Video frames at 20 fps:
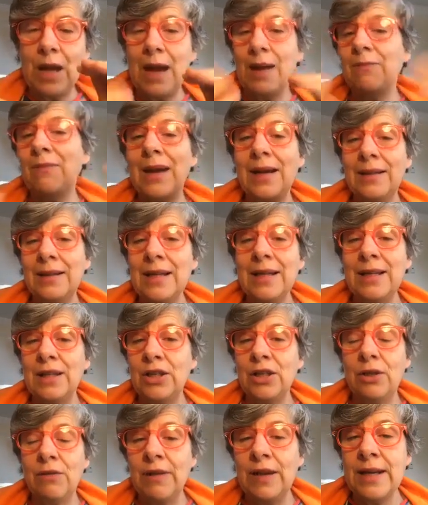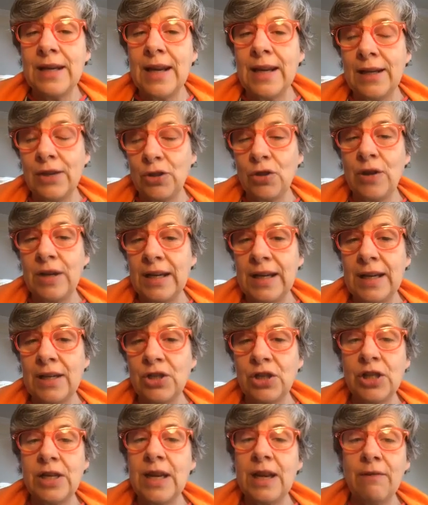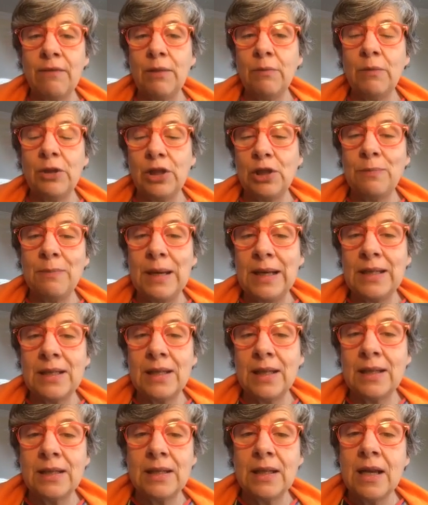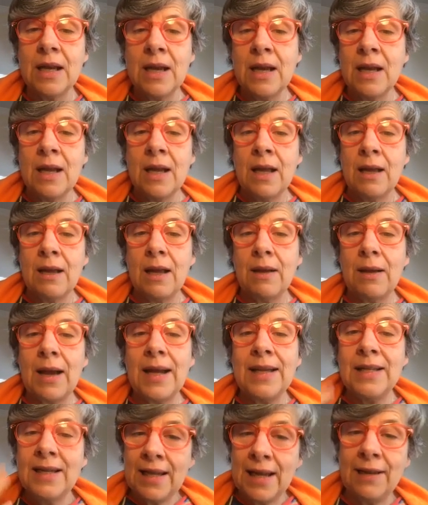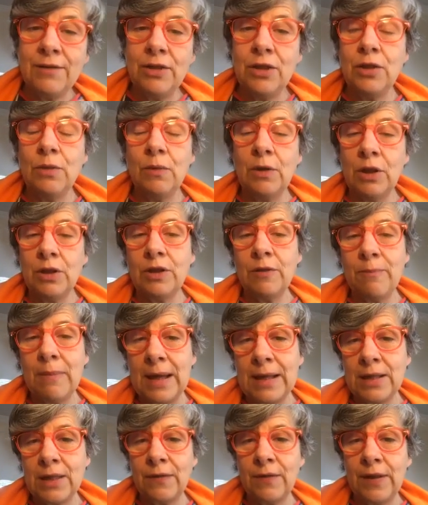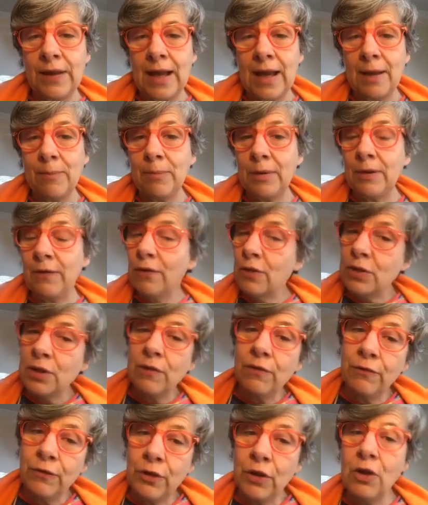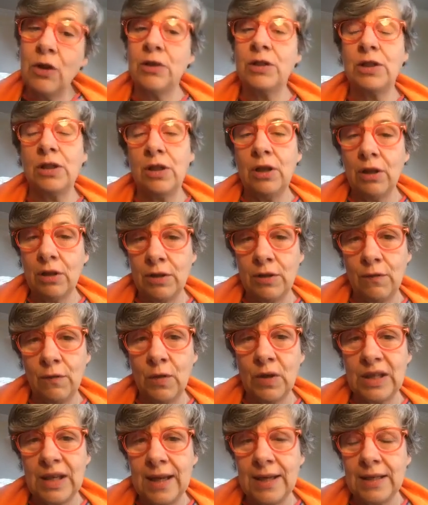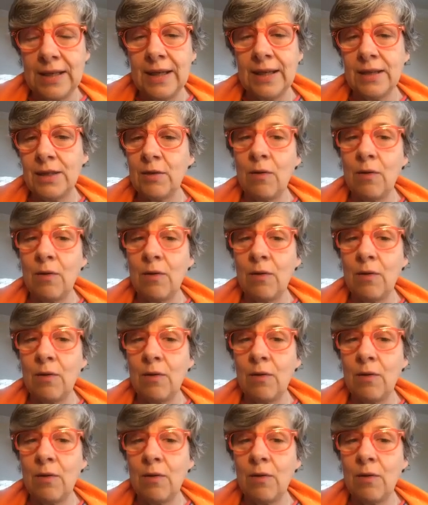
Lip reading: I did a degree in electronic engineering, which means that I did have to do a lot of maths for that, but I've also forgotten a lot of what I did.